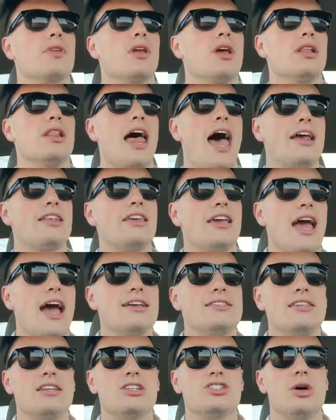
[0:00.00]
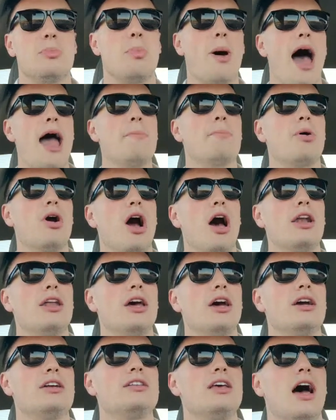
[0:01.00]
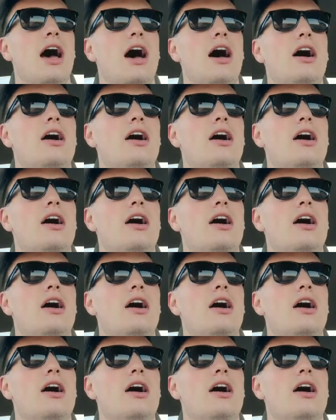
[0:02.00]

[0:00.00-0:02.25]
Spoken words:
Lactic acid is a byproduct